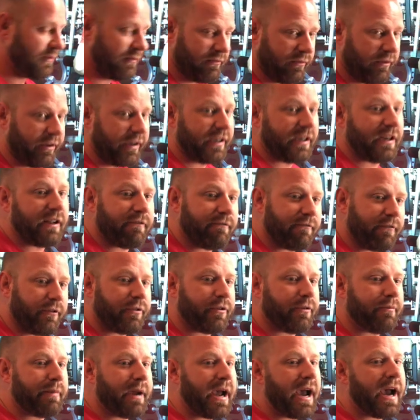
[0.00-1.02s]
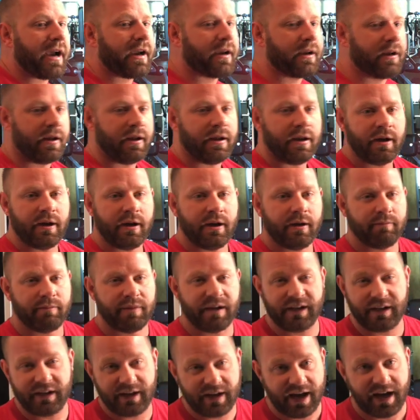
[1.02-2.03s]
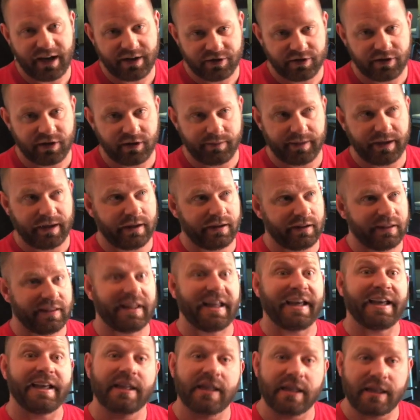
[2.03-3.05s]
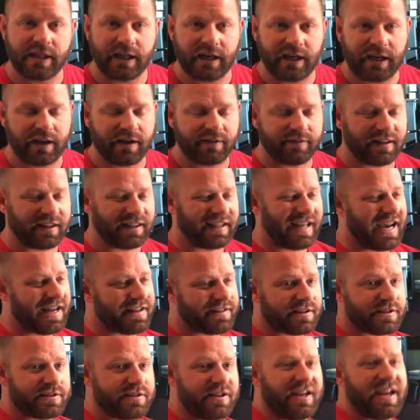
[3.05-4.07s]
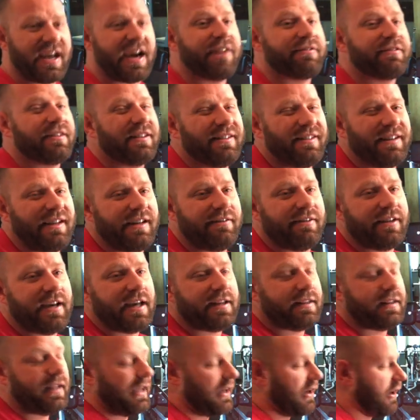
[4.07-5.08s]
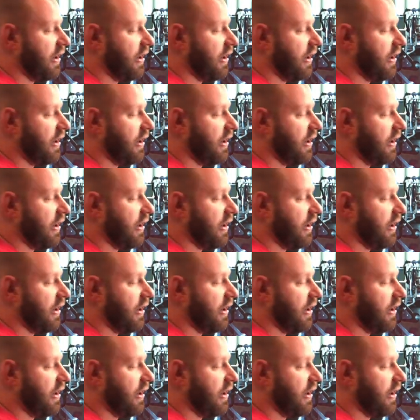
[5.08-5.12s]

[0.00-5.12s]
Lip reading: Well, you get further back, but it'd actually be lengthening of the lats because you'd have to deviate the